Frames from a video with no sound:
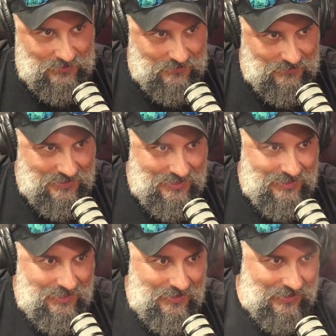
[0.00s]
you,
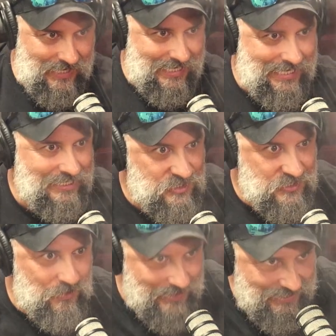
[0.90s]
like I can't just
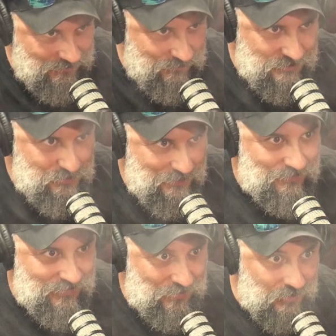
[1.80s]
come at you with a
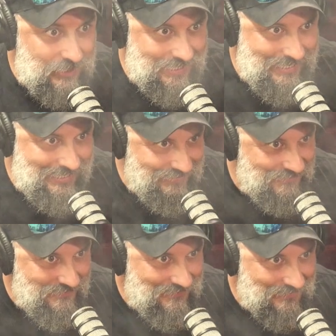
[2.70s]
spear like looking at you,
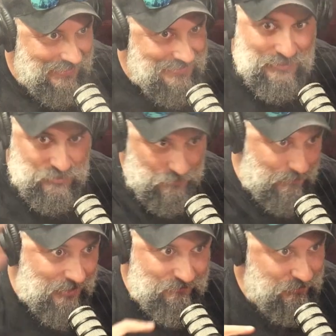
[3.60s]
right? It's gonna
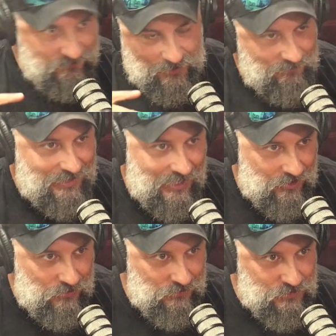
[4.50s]
swim off before I even get
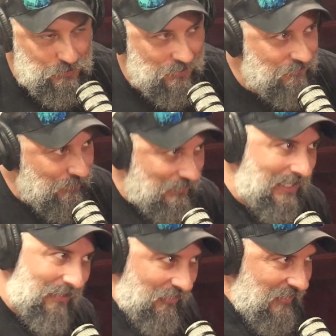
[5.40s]
close. But if I'm
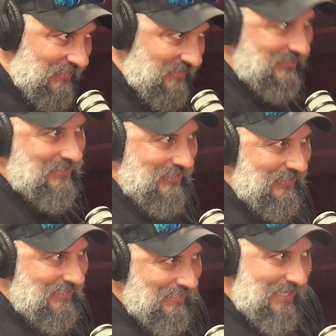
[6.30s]
like this
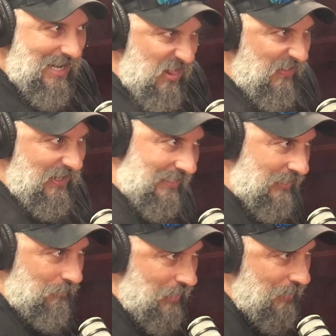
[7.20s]
and then like
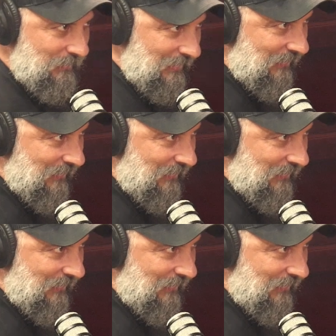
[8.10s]
come up and then